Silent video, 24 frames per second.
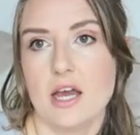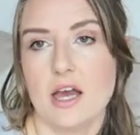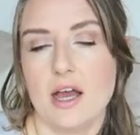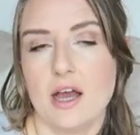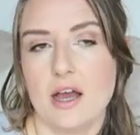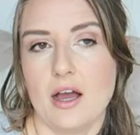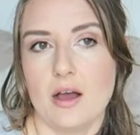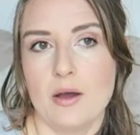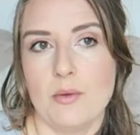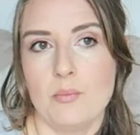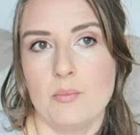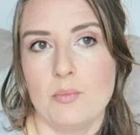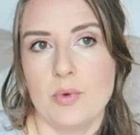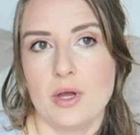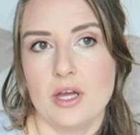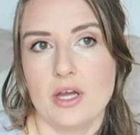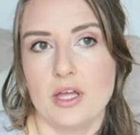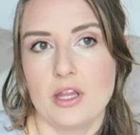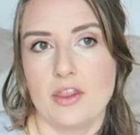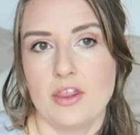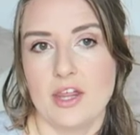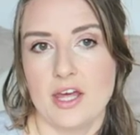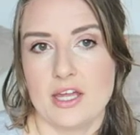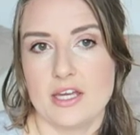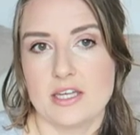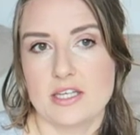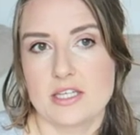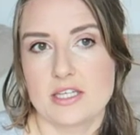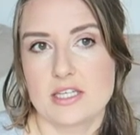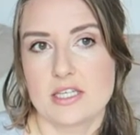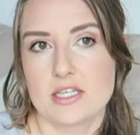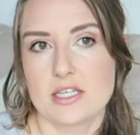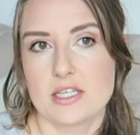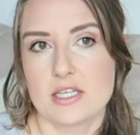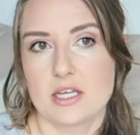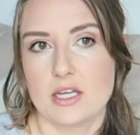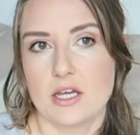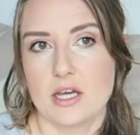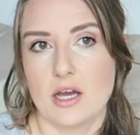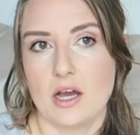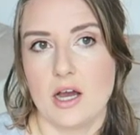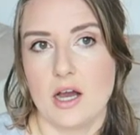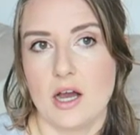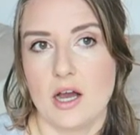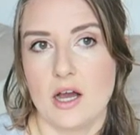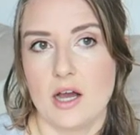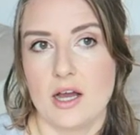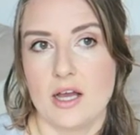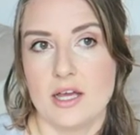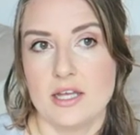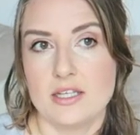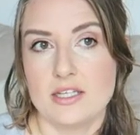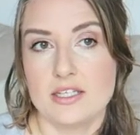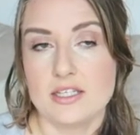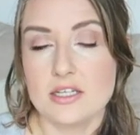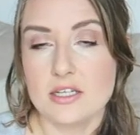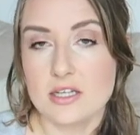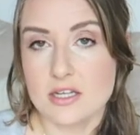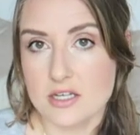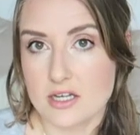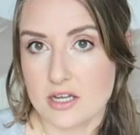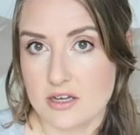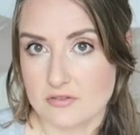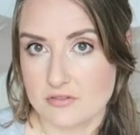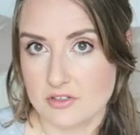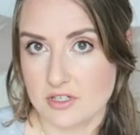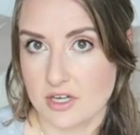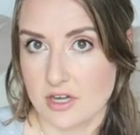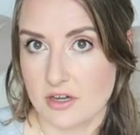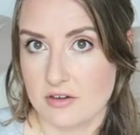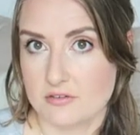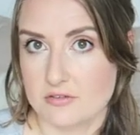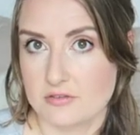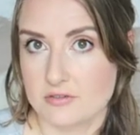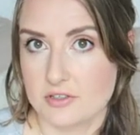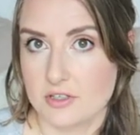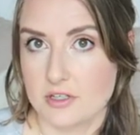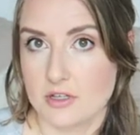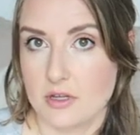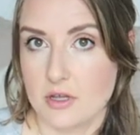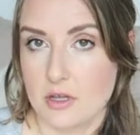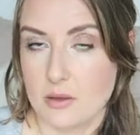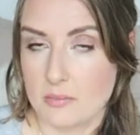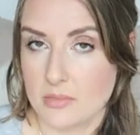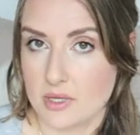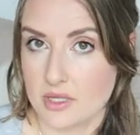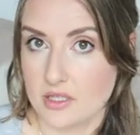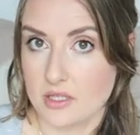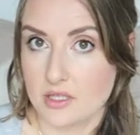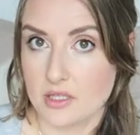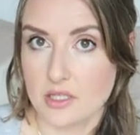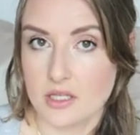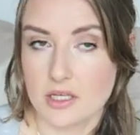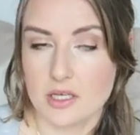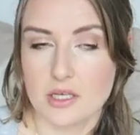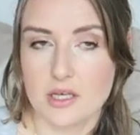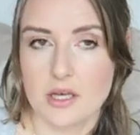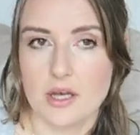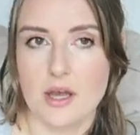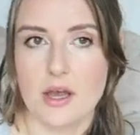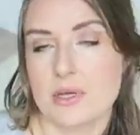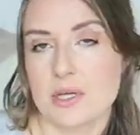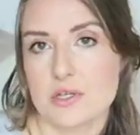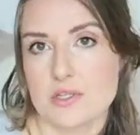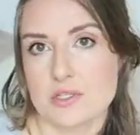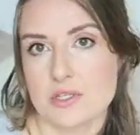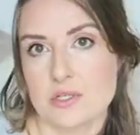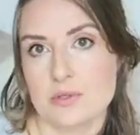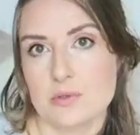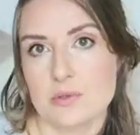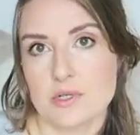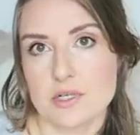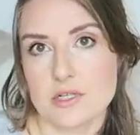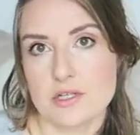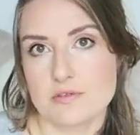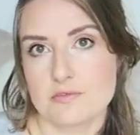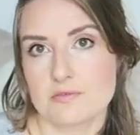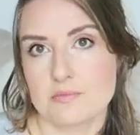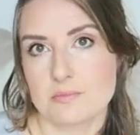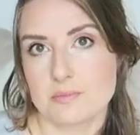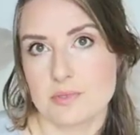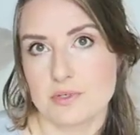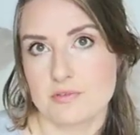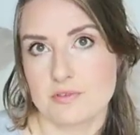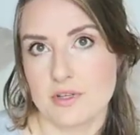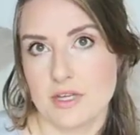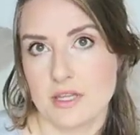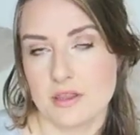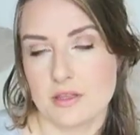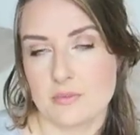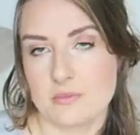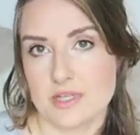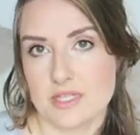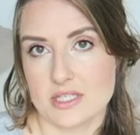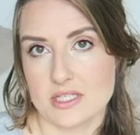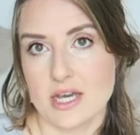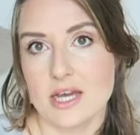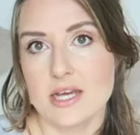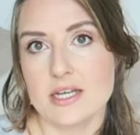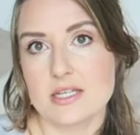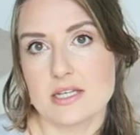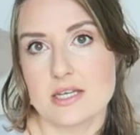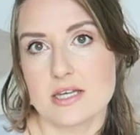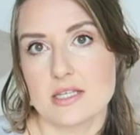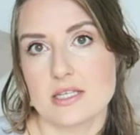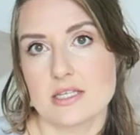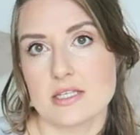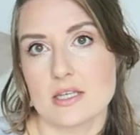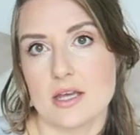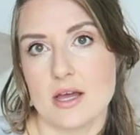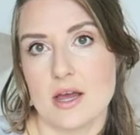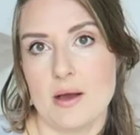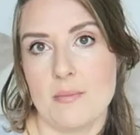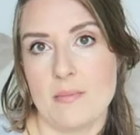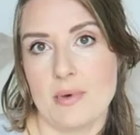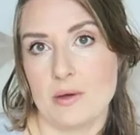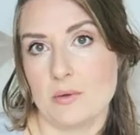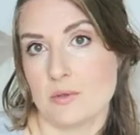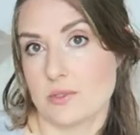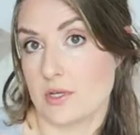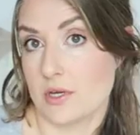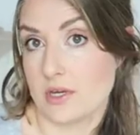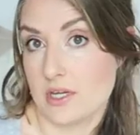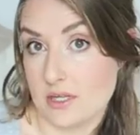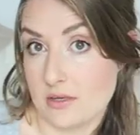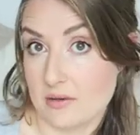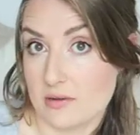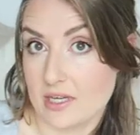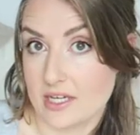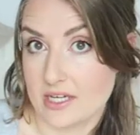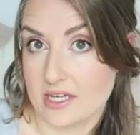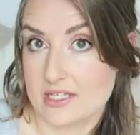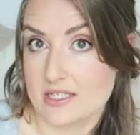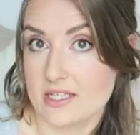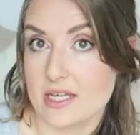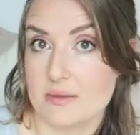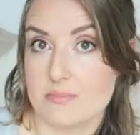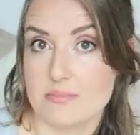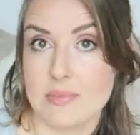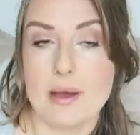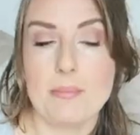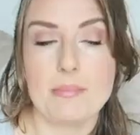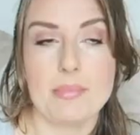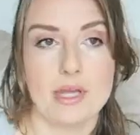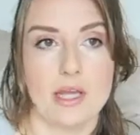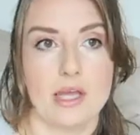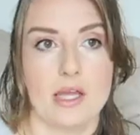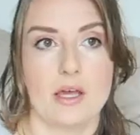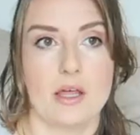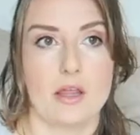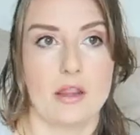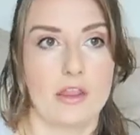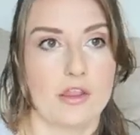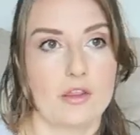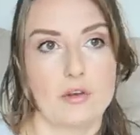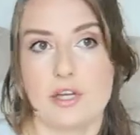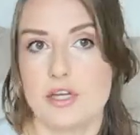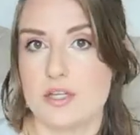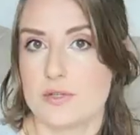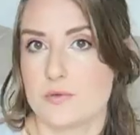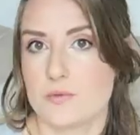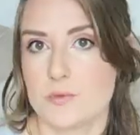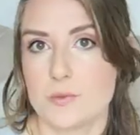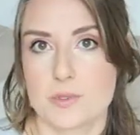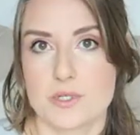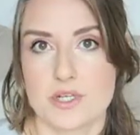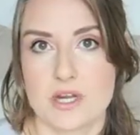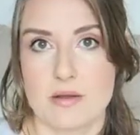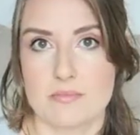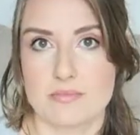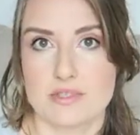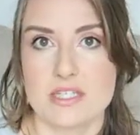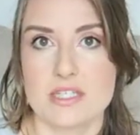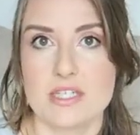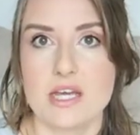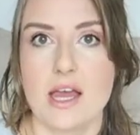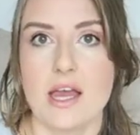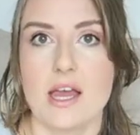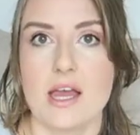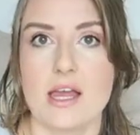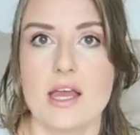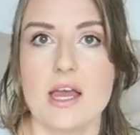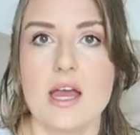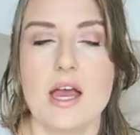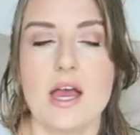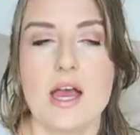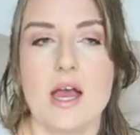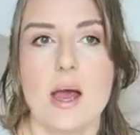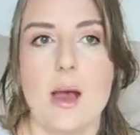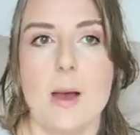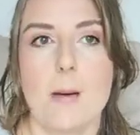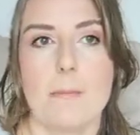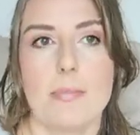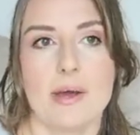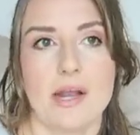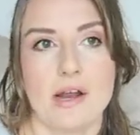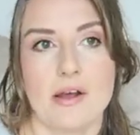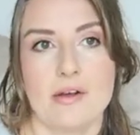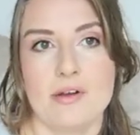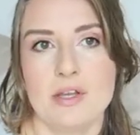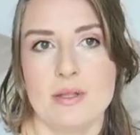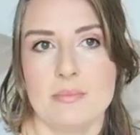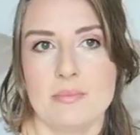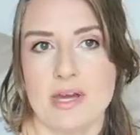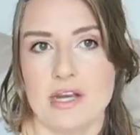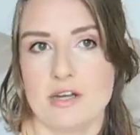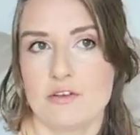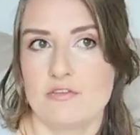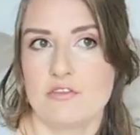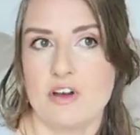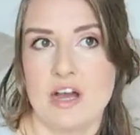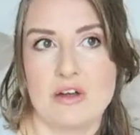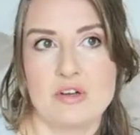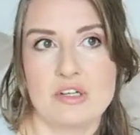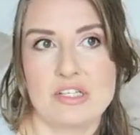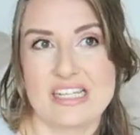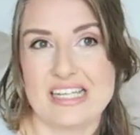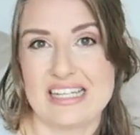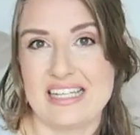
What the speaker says: that I didn't have enough milk, because in order to prevent the mastitis, I was only, like I said, pumping 3 to 4 times a day, but I only made around